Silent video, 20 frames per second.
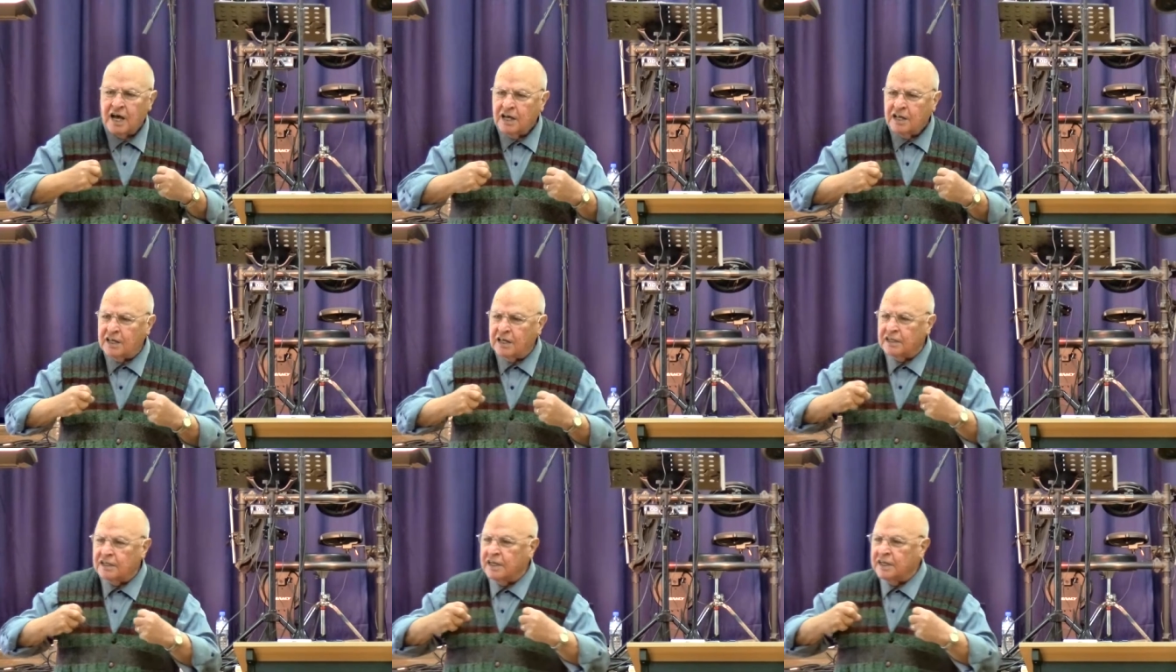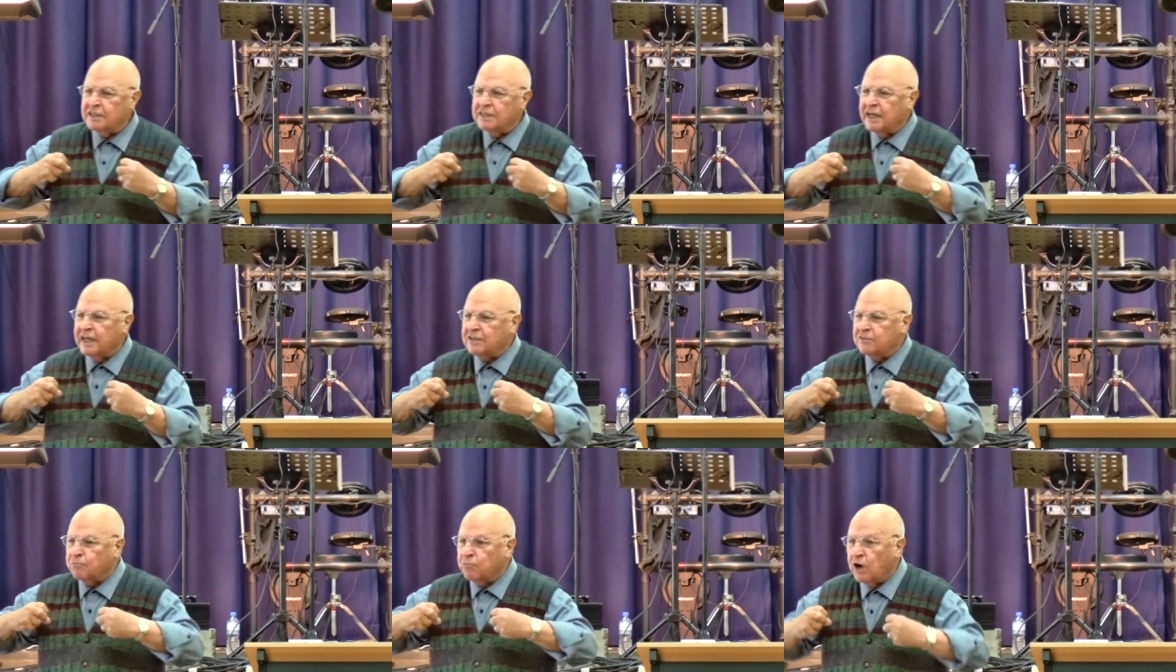that
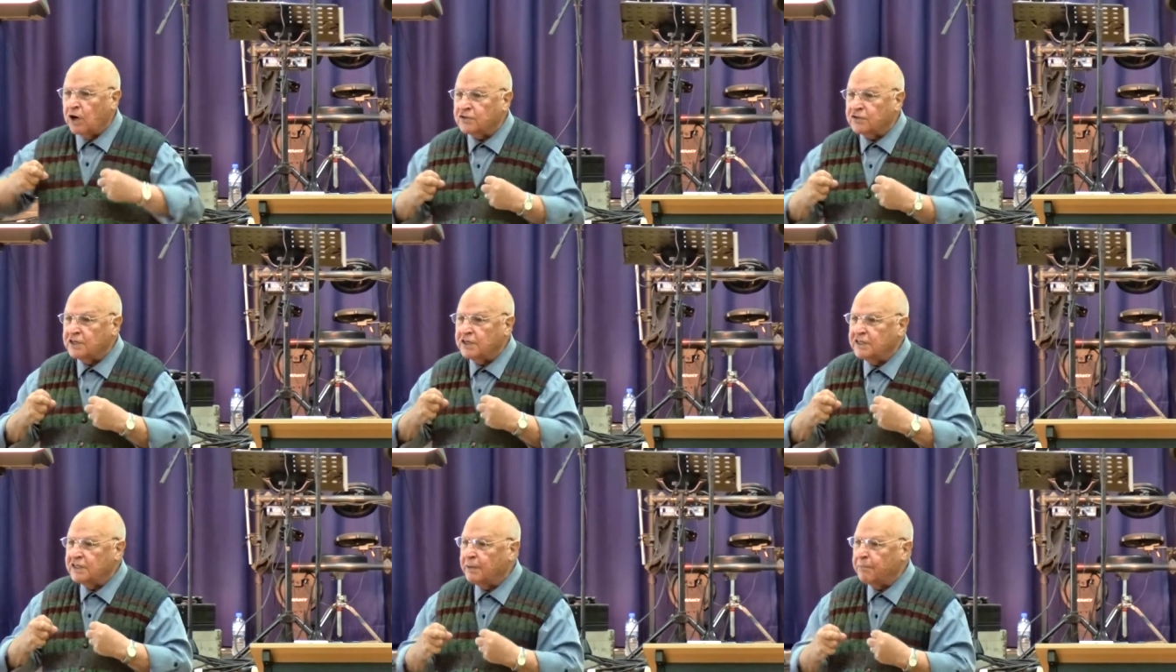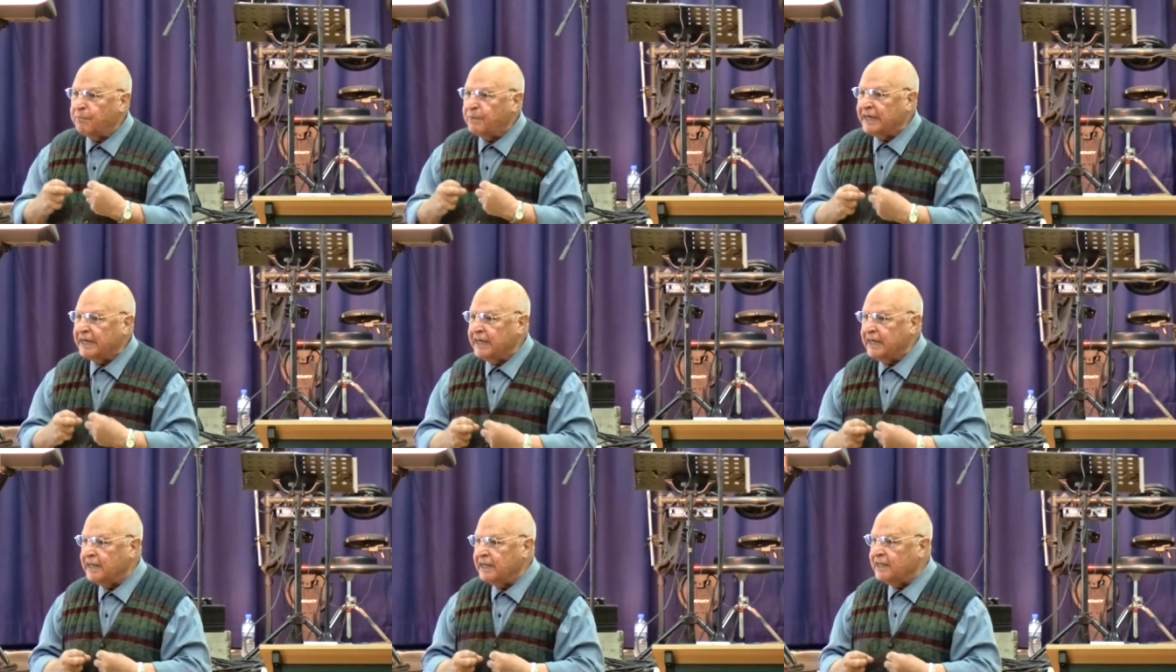that was in the
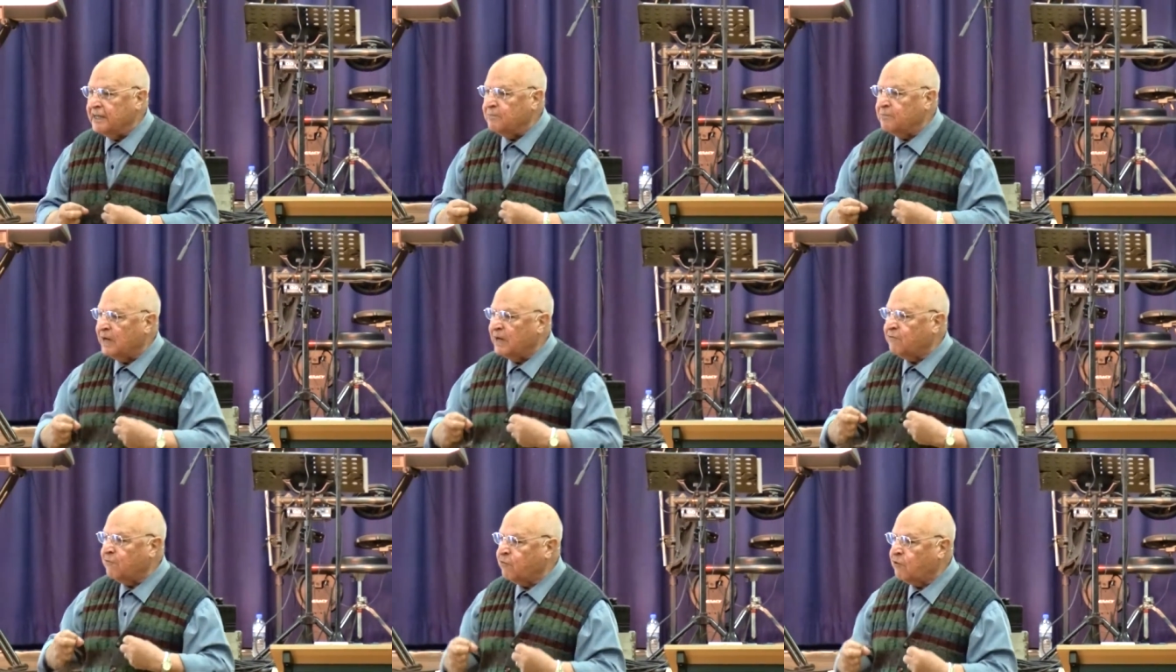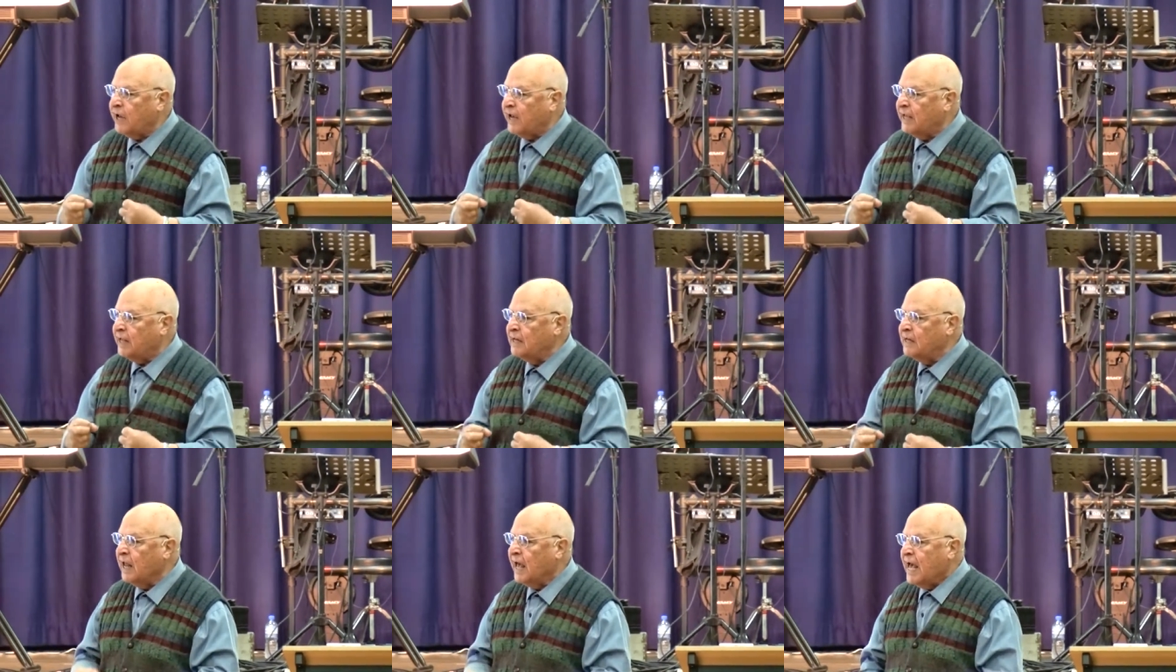beginning my
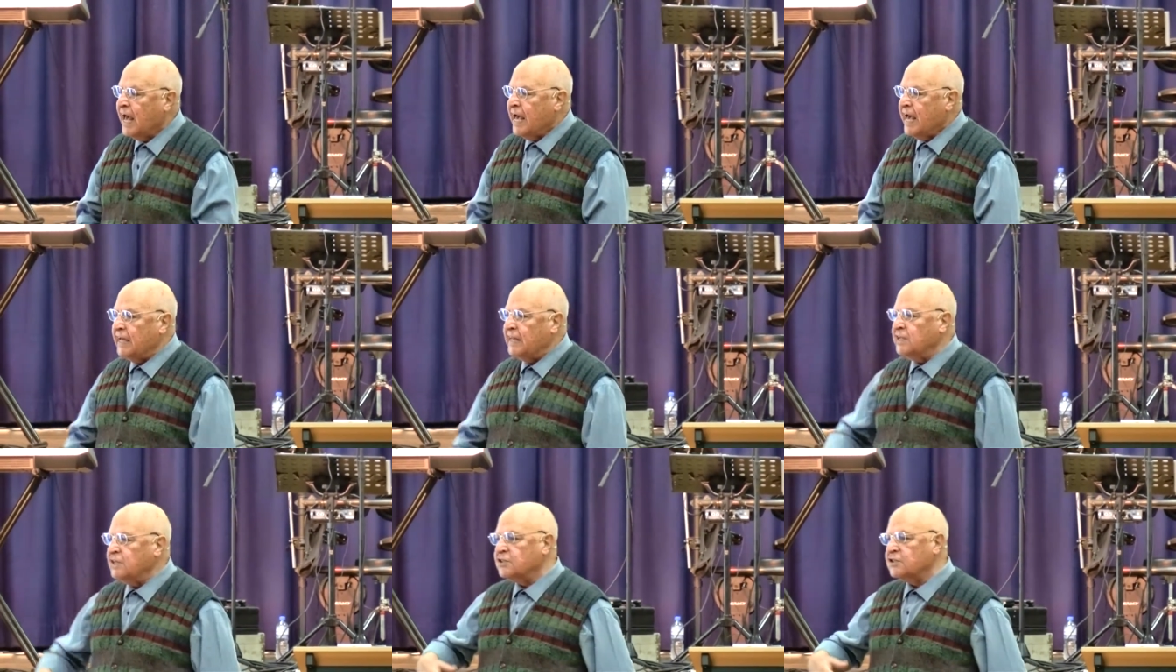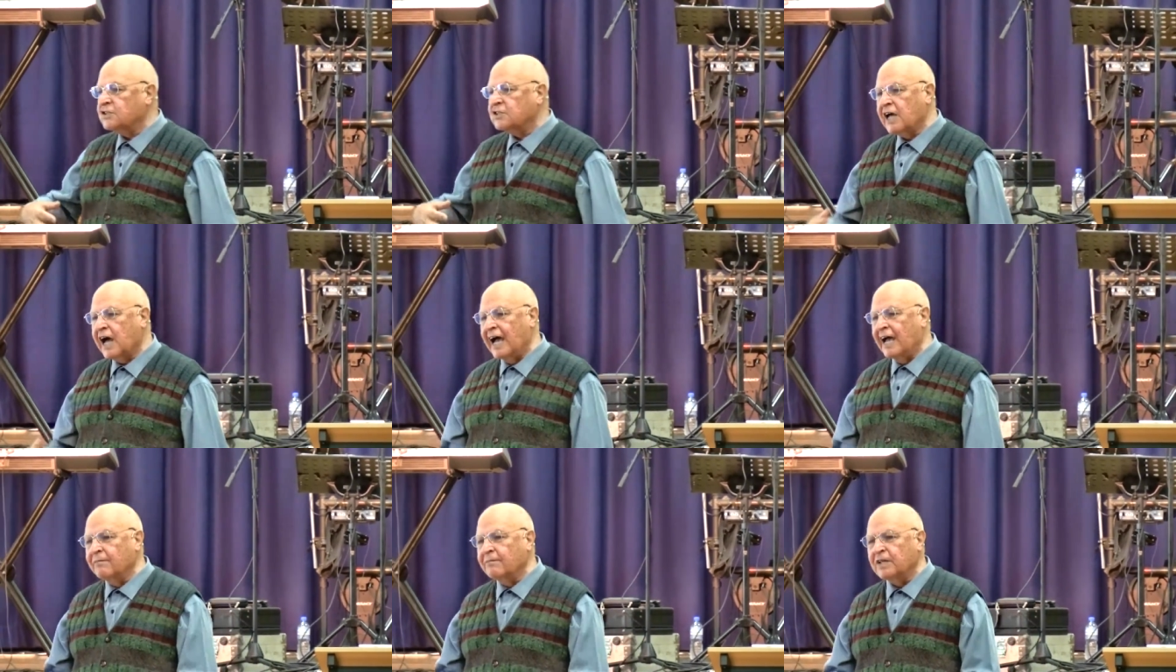friend it is
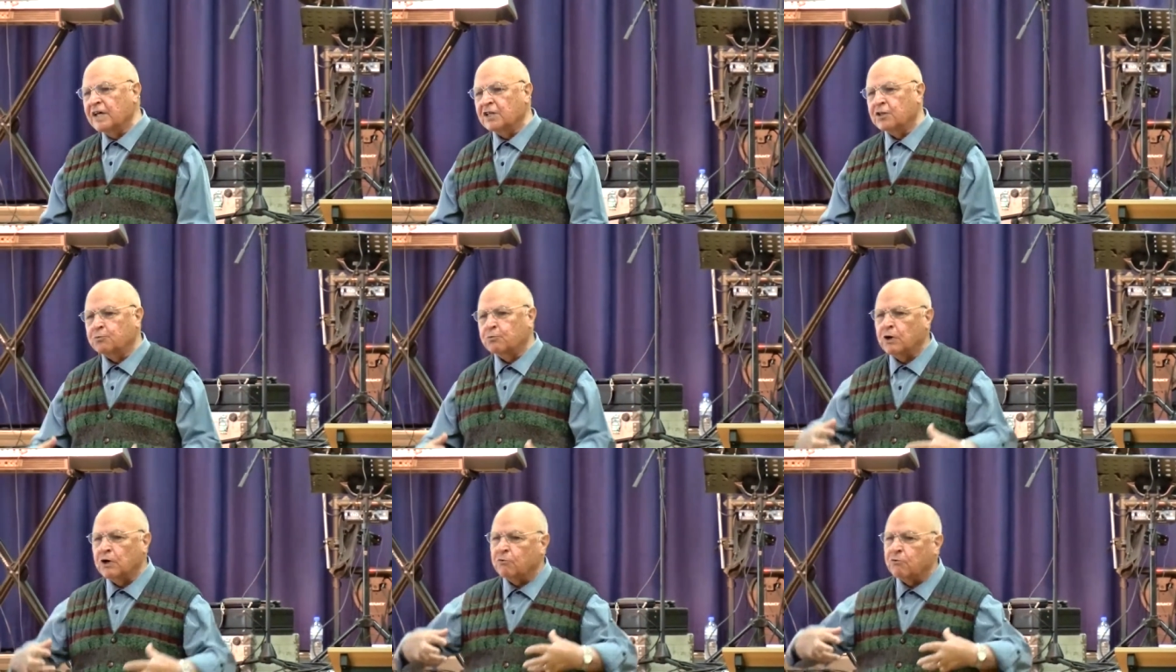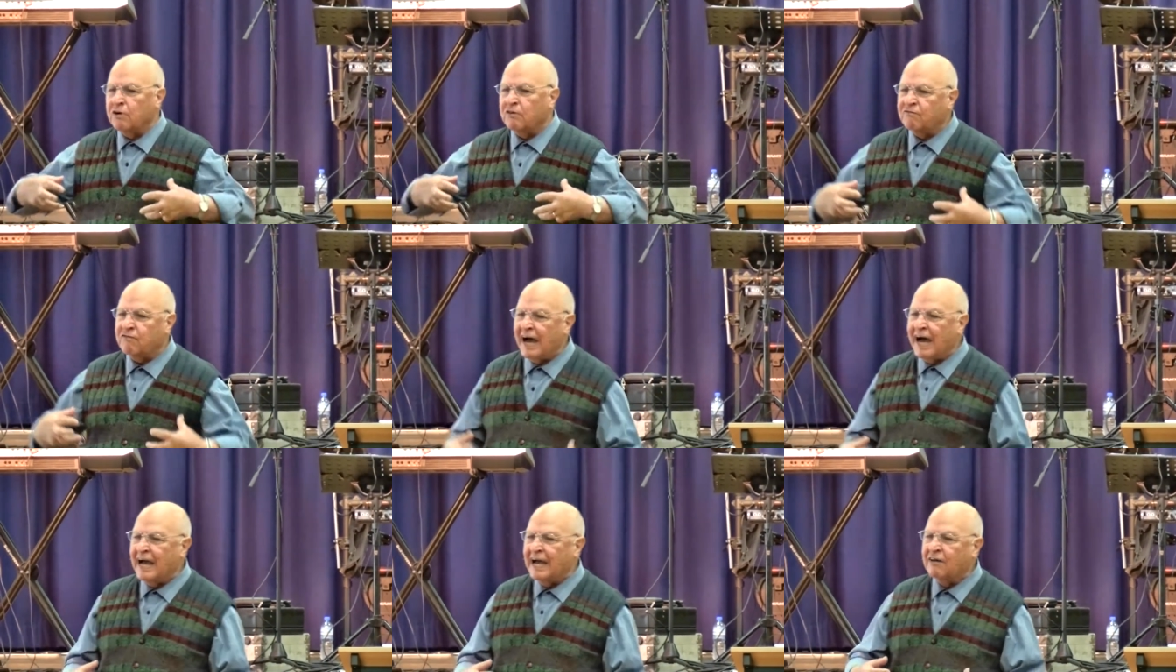time that we
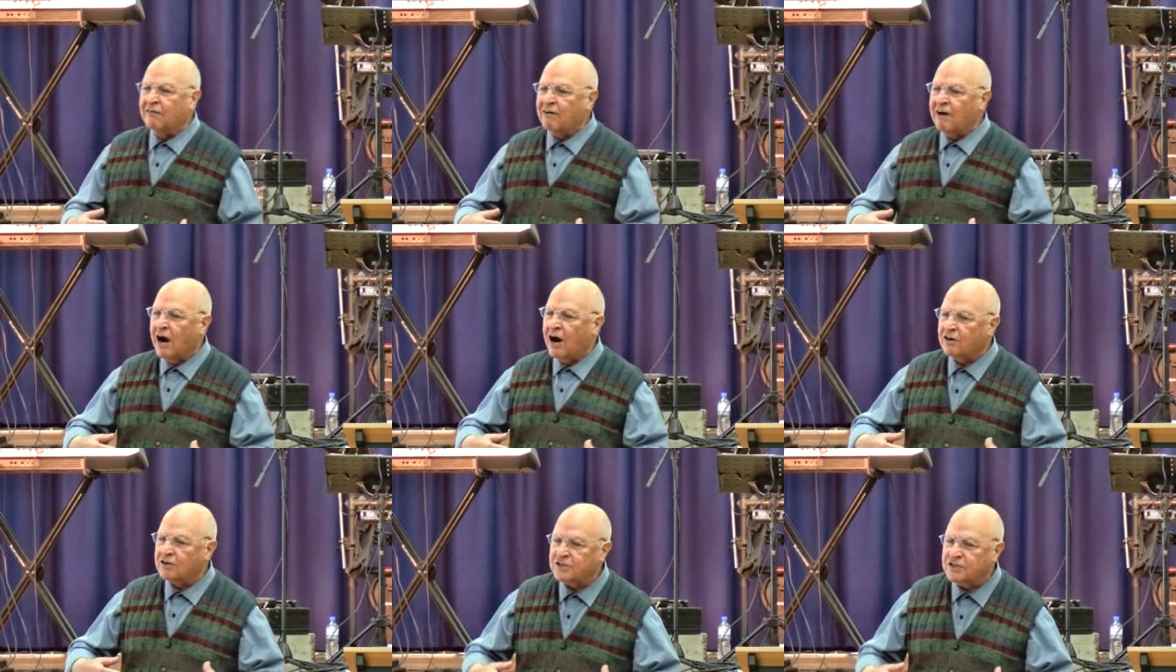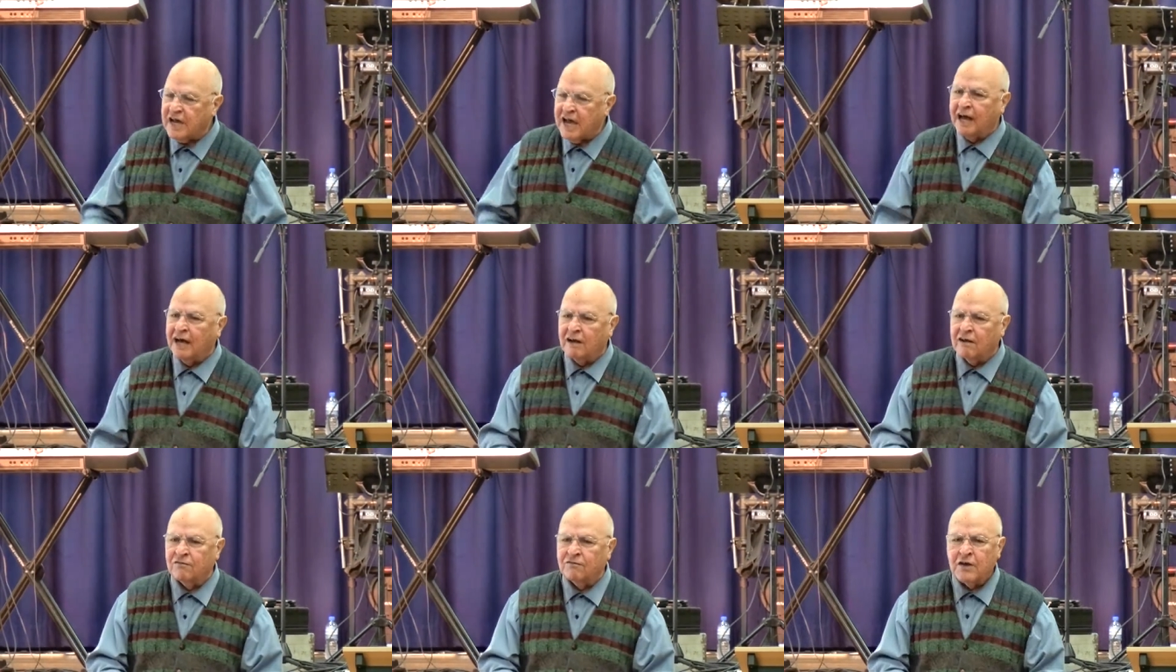revive
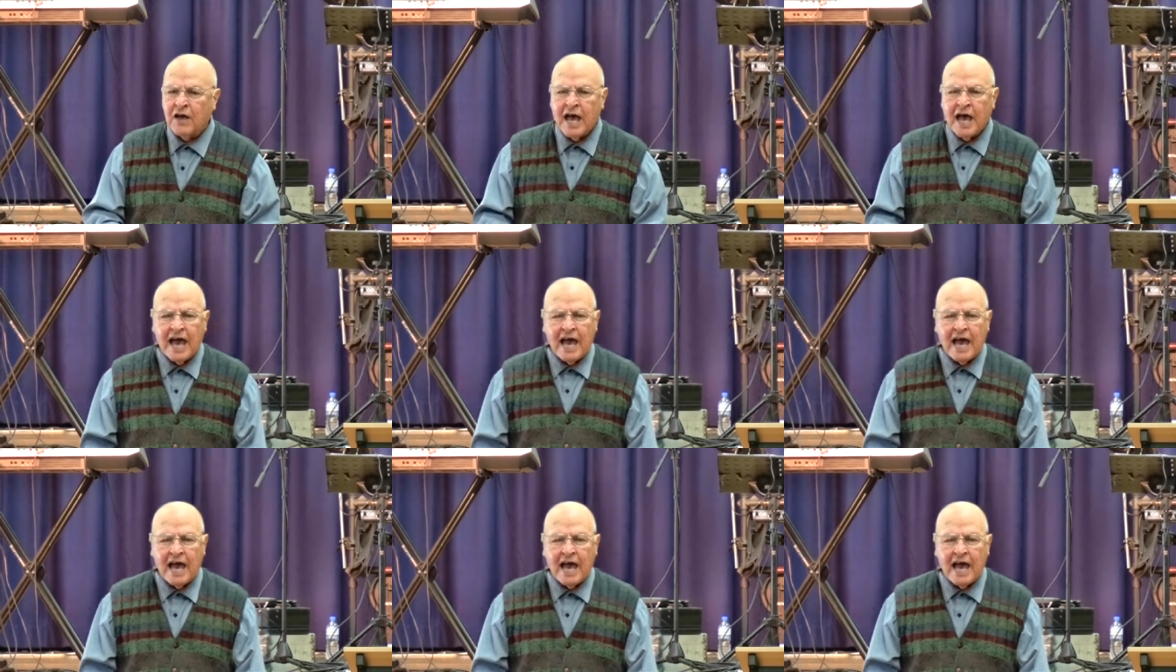ourselves